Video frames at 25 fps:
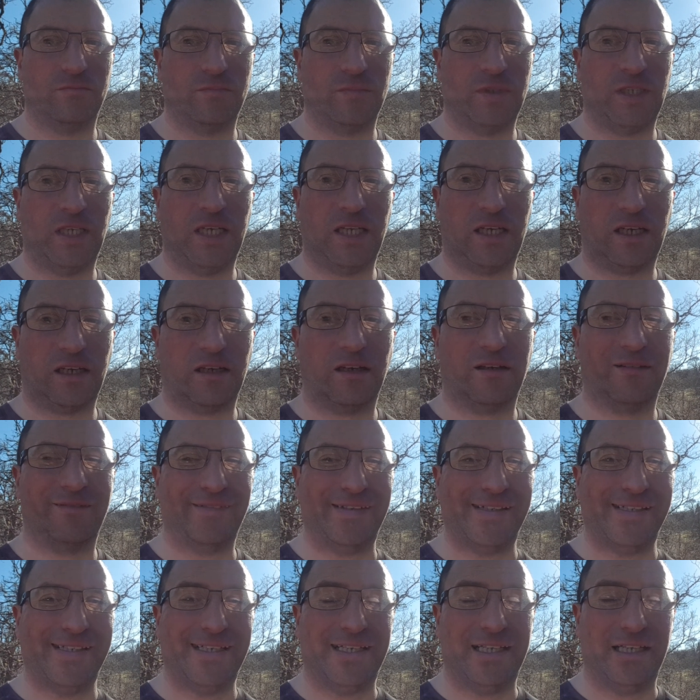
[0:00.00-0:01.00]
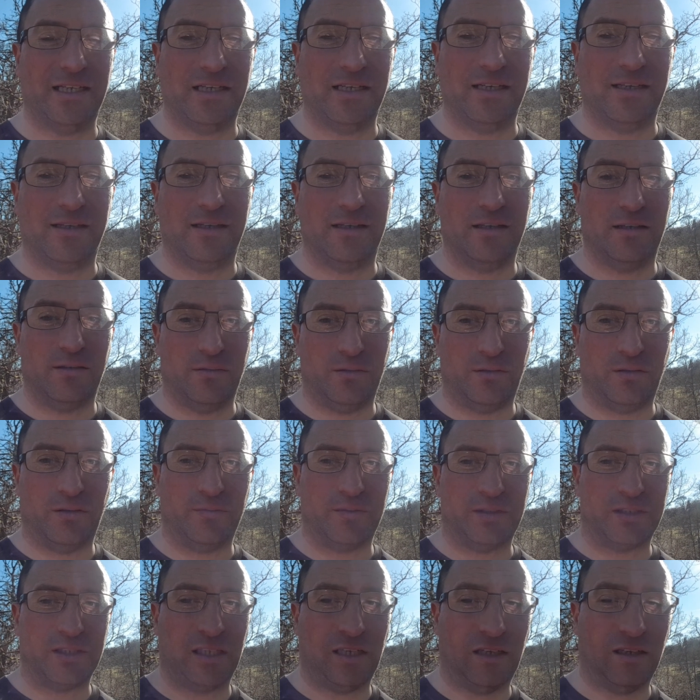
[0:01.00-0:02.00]
Derek,
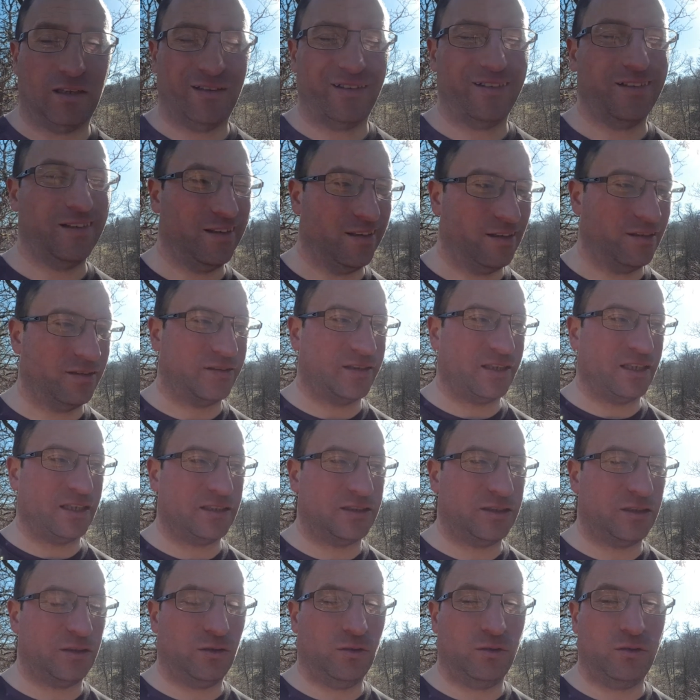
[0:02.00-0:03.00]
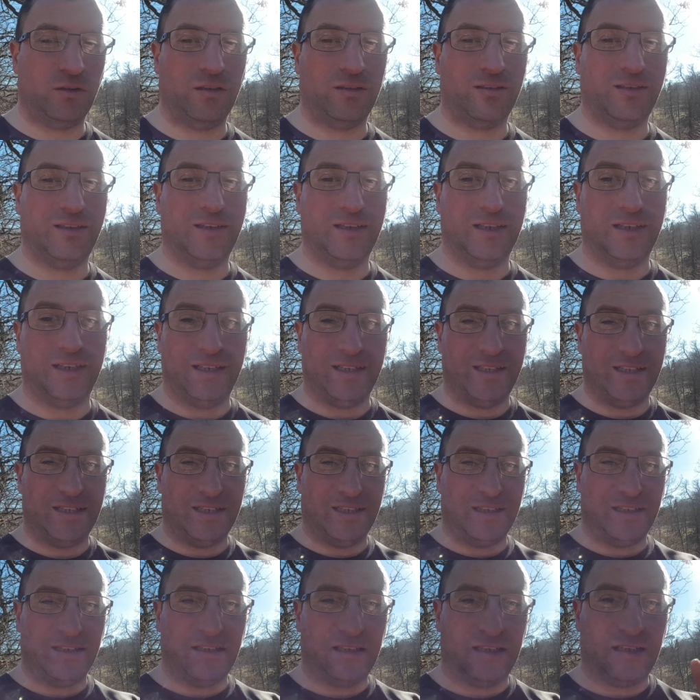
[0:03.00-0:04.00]
obviously, thanks to you,
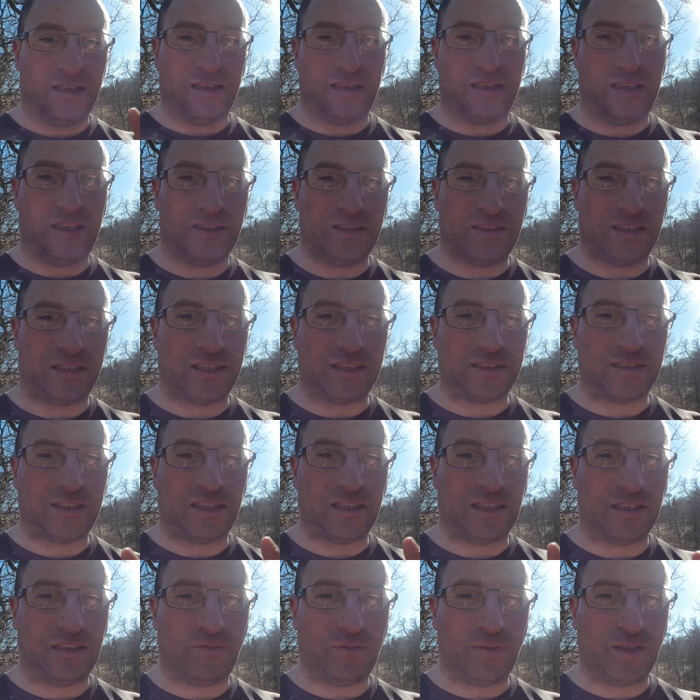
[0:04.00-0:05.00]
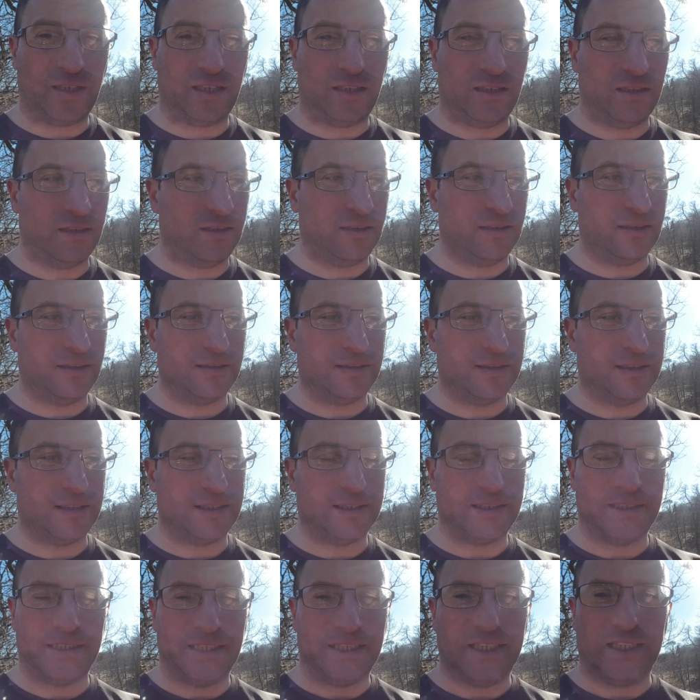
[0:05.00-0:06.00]
Arranger Disney leave what?
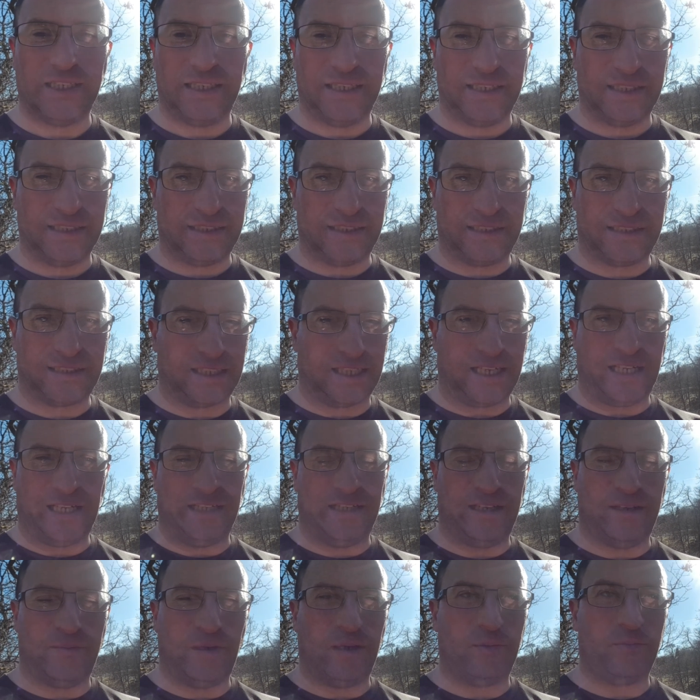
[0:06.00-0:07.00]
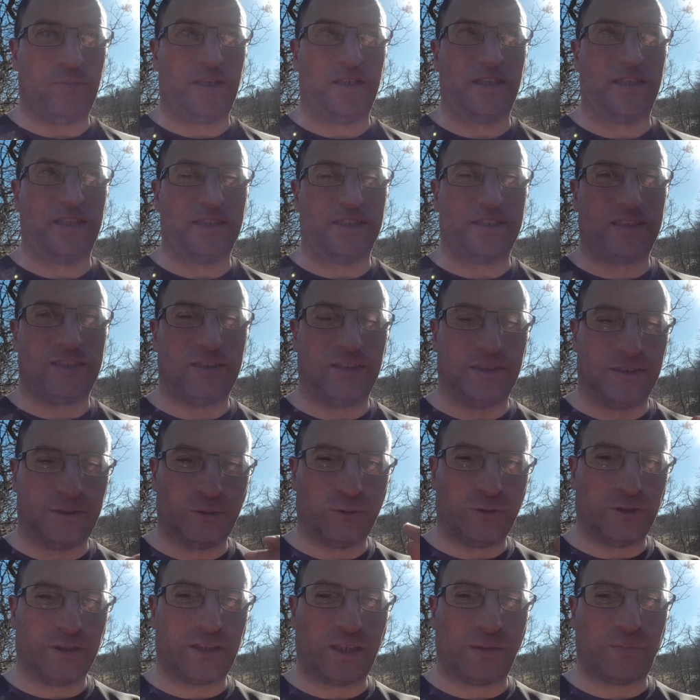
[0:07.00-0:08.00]
Just can't remember, it's, it's
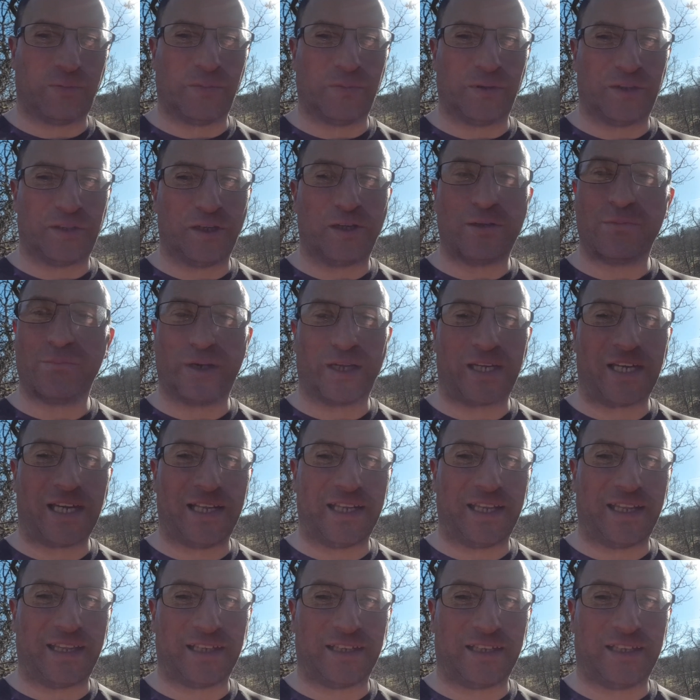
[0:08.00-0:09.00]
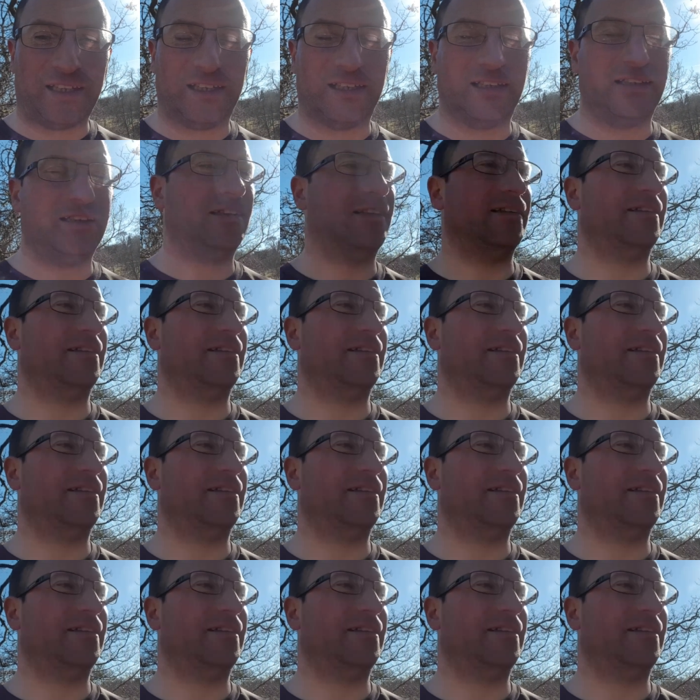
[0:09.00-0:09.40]
on the tip of my tongue but I can't think it.